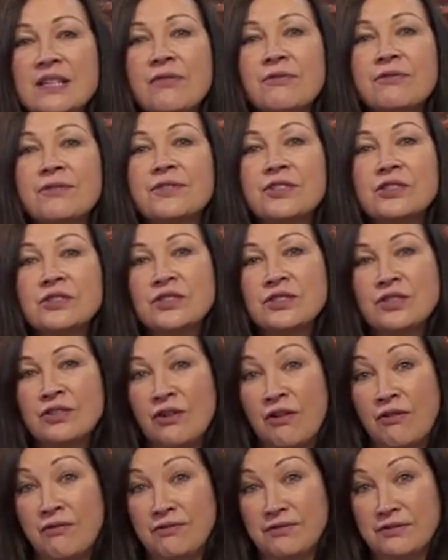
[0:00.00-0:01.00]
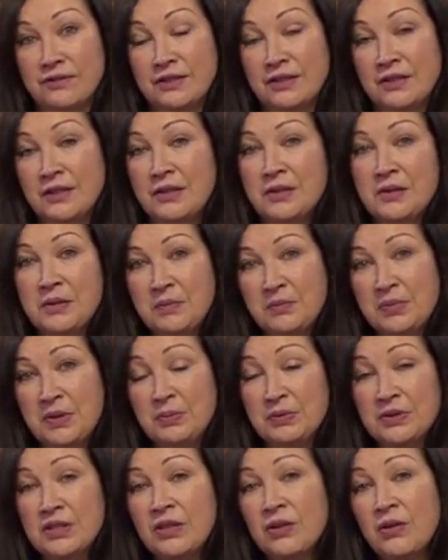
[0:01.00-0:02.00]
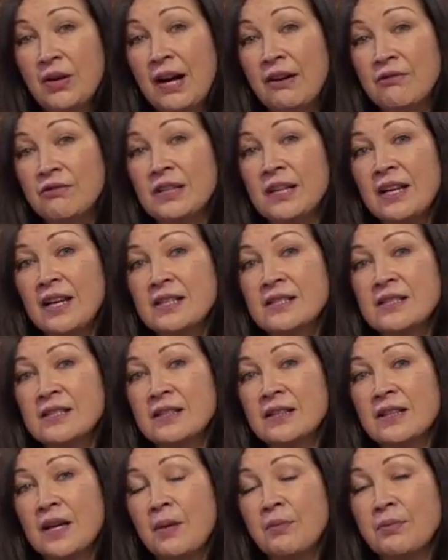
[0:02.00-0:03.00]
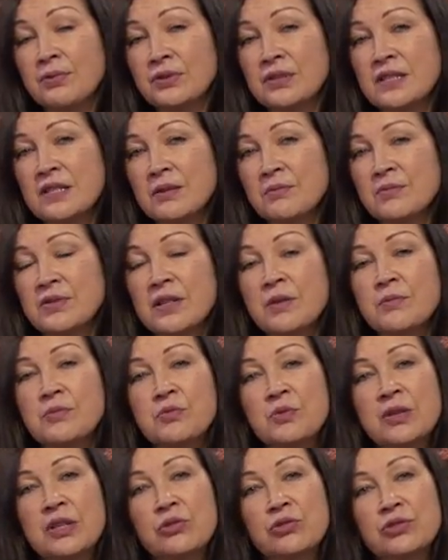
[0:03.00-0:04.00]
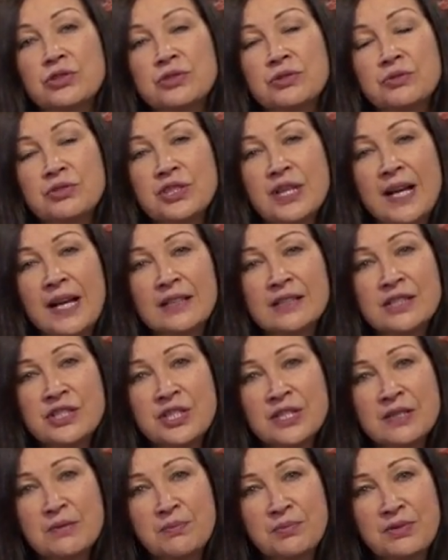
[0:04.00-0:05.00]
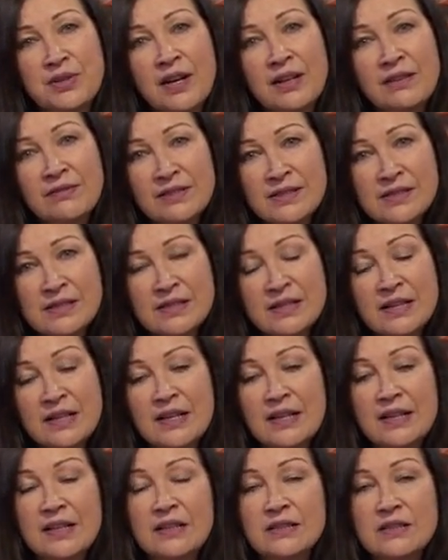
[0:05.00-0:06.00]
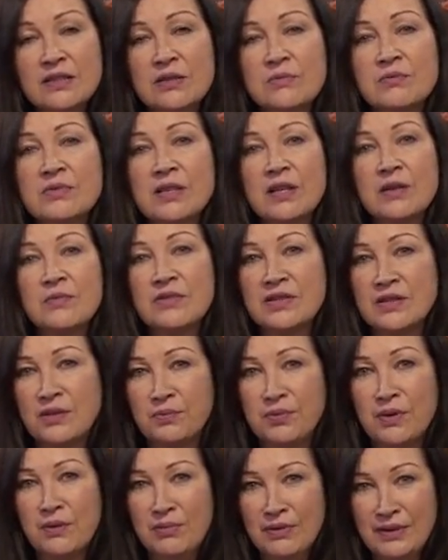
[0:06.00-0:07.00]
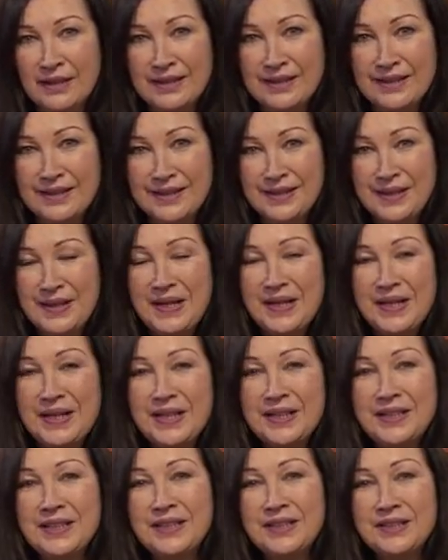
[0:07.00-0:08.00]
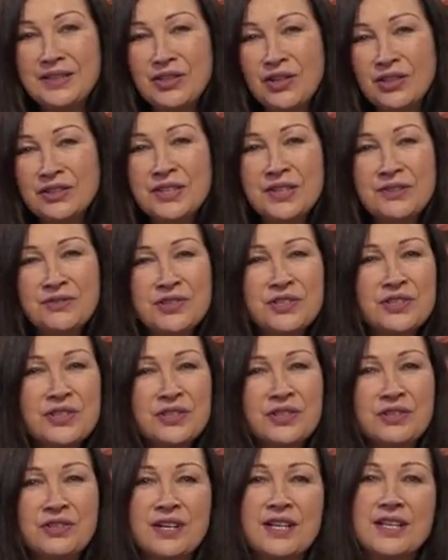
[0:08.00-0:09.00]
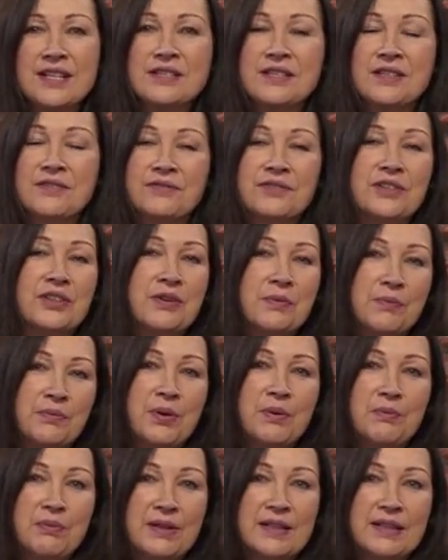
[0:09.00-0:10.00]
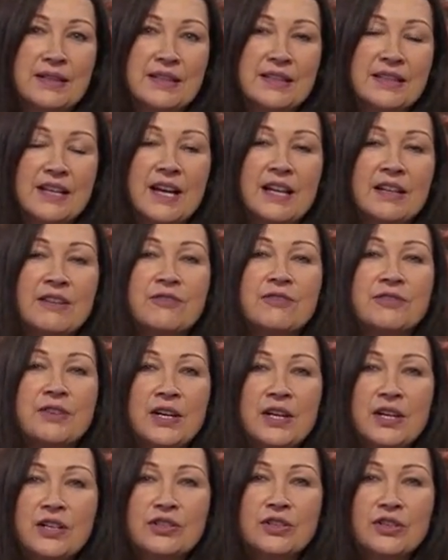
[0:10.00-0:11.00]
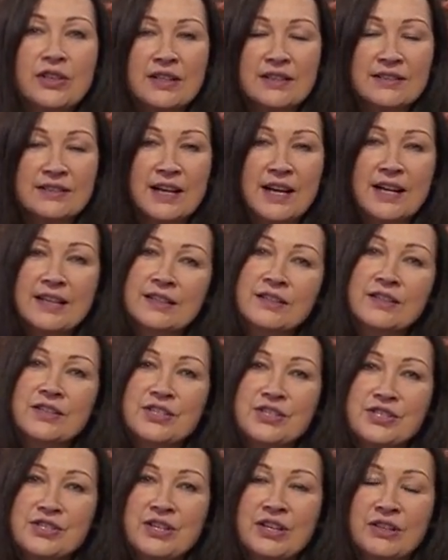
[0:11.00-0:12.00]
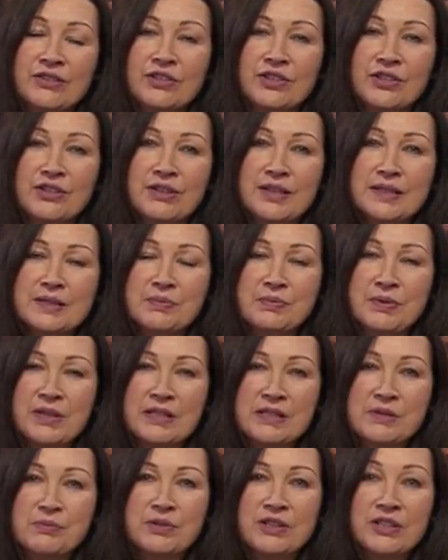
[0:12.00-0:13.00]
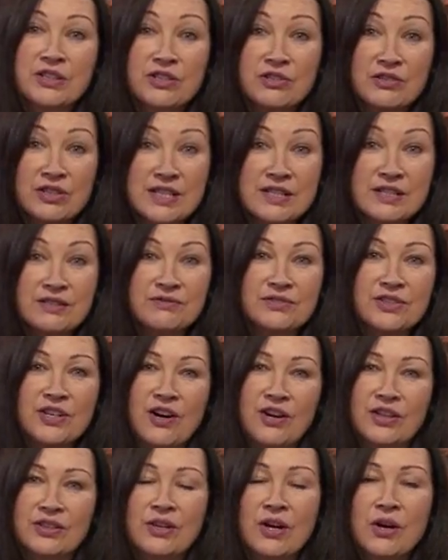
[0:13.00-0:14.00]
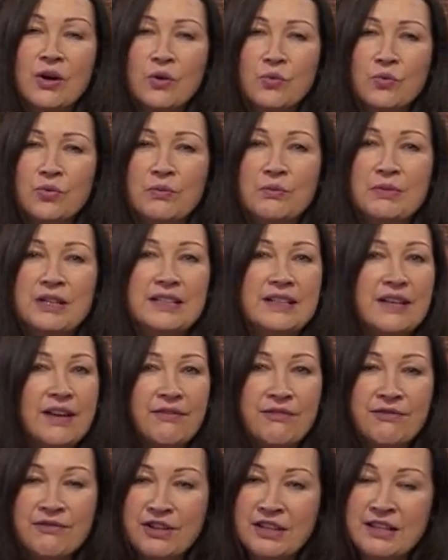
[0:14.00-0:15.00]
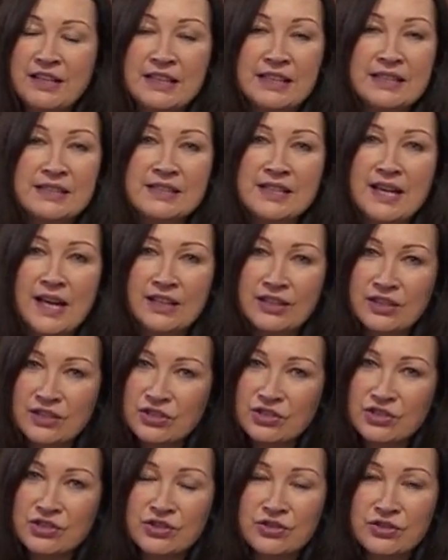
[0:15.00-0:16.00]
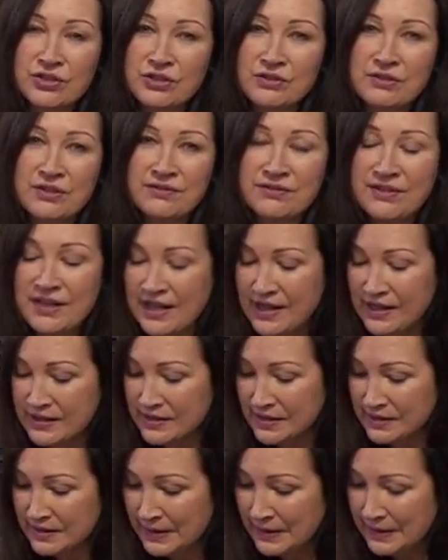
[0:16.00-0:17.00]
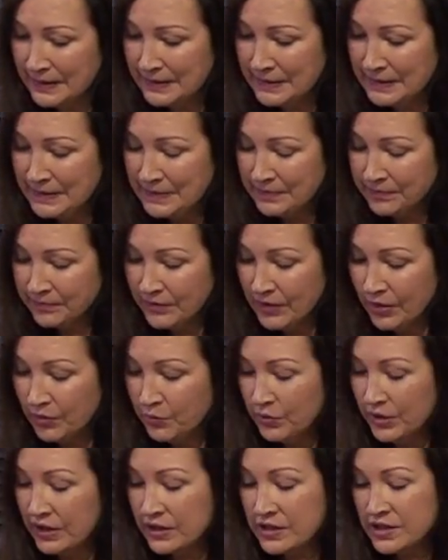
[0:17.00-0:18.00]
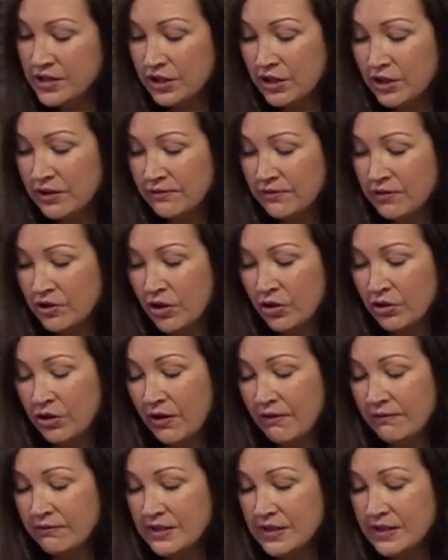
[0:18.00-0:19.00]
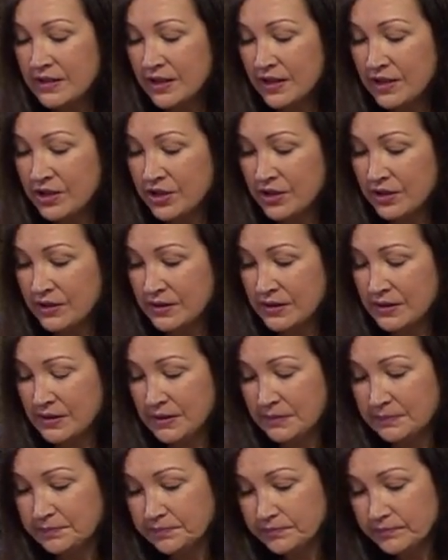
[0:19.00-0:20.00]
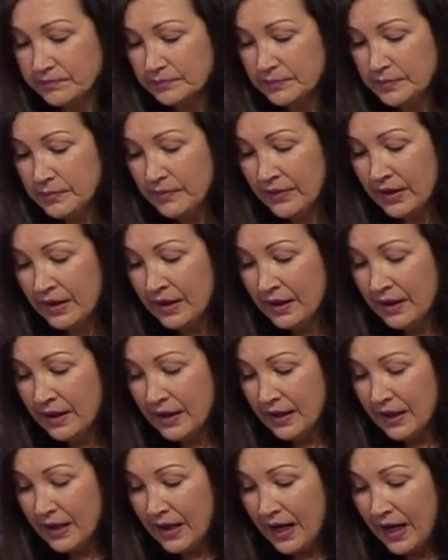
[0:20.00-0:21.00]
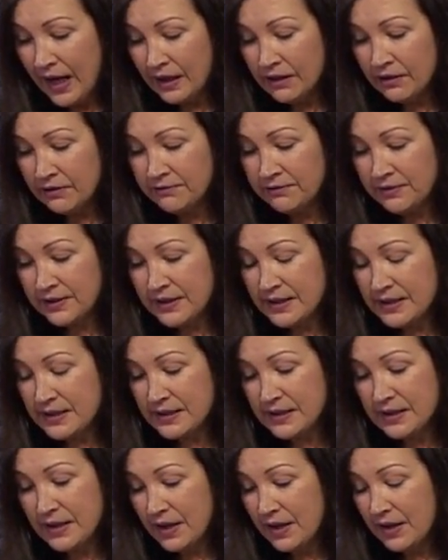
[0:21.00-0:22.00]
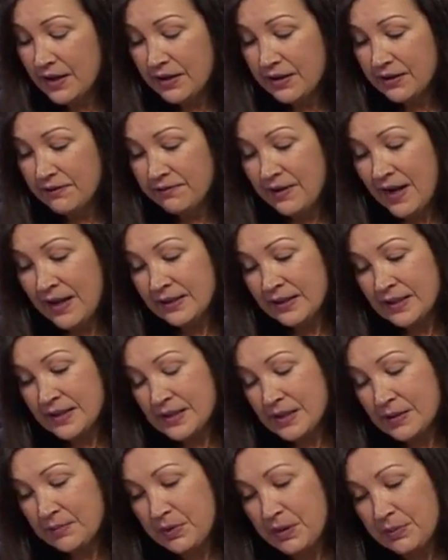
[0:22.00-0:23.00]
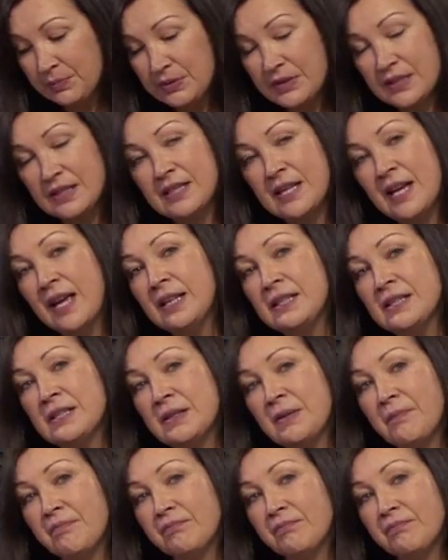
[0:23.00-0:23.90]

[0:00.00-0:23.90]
in front of people. You know, I realised at that point, sometimes we go through challenges in private and sometimes they're public. And God gives you the grace if you're in public and if you can't hide this thing that you're experiencing. But the grace of God will meet every need, I can assure you of that. We learn to cover all conversations. I love this. The fact that people said,